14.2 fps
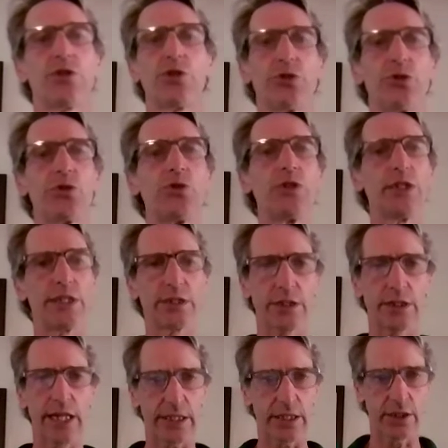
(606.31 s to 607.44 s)
to-do list
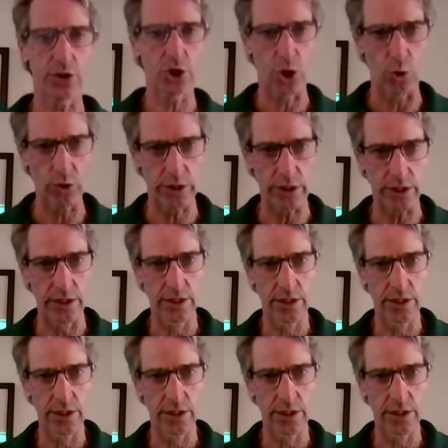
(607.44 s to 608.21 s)
that could choke you.